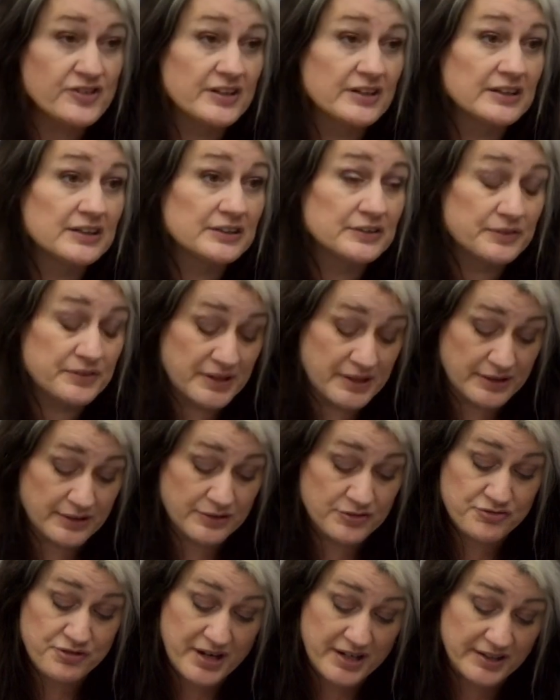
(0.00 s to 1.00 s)

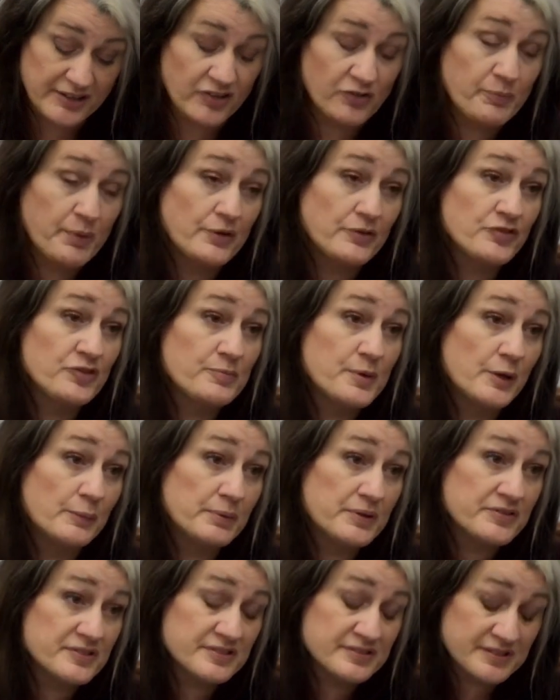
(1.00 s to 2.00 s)
including trade-exposed small
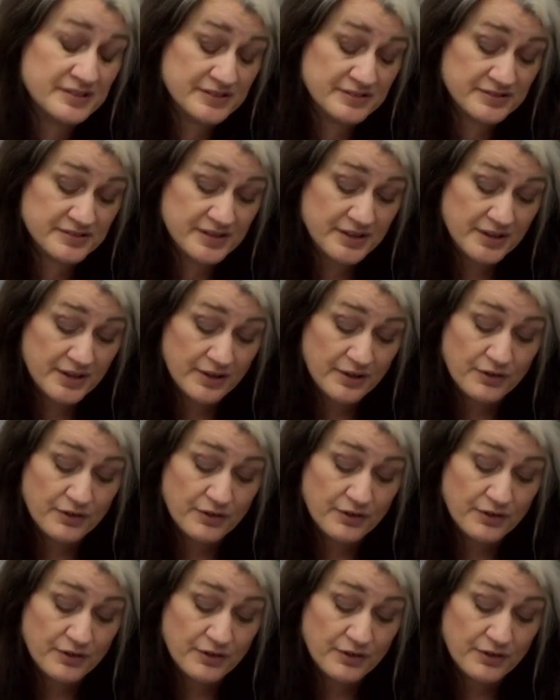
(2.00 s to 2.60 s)
businesses,